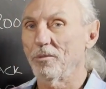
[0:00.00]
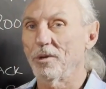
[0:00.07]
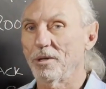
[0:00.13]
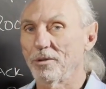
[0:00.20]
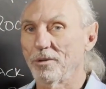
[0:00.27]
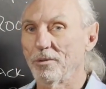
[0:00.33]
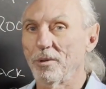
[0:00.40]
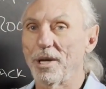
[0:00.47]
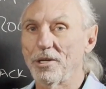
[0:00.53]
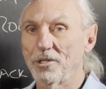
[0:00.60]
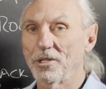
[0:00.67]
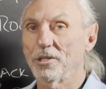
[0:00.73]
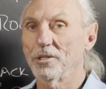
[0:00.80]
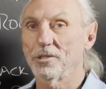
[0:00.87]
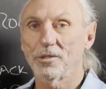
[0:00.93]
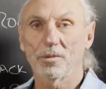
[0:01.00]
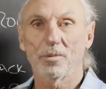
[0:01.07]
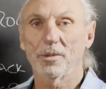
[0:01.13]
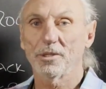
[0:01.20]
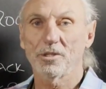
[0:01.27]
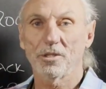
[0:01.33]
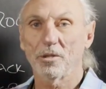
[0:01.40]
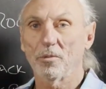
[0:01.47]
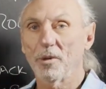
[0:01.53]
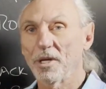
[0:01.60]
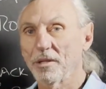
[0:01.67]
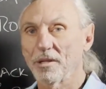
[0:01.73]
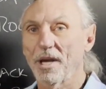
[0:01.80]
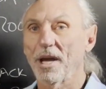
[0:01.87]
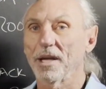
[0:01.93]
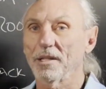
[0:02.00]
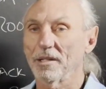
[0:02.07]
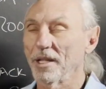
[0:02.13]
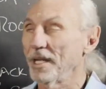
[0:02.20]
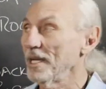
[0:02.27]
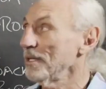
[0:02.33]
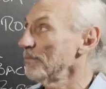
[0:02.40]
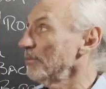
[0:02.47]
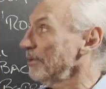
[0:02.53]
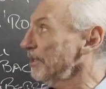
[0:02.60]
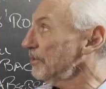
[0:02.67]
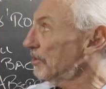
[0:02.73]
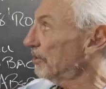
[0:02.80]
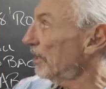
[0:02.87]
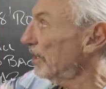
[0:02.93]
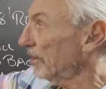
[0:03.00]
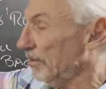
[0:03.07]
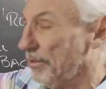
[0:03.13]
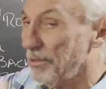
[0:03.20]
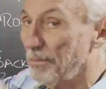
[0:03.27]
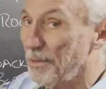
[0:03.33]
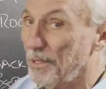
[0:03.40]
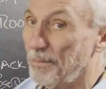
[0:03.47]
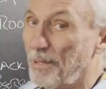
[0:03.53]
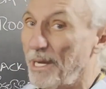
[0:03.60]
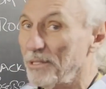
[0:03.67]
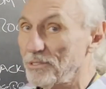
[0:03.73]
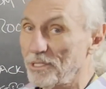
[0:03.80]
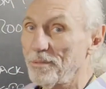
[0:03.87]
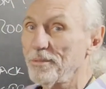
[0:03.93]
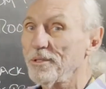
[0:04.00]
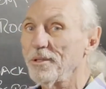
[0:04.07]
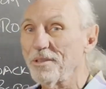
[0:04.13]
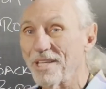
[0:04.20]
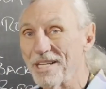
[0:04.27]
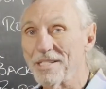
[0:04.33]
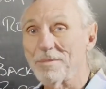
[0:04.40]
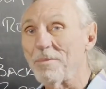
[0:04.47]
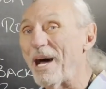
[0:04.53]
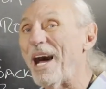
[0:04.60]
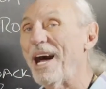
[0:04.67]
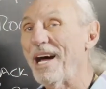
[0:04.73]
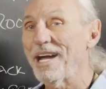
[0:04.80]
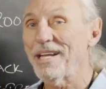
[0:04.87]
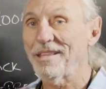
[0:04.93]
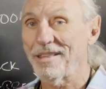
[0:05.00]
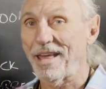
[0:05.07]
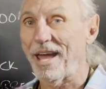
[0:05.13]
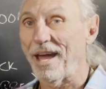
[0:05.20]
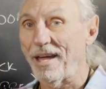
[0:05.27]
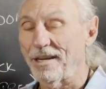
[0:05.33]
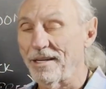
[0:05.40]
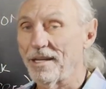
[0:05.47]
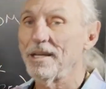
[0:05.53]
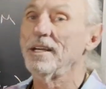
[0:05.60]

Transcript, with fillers: What are the ratios? What's the width, height, length? Well, let's talk a little bit about some of the things behind that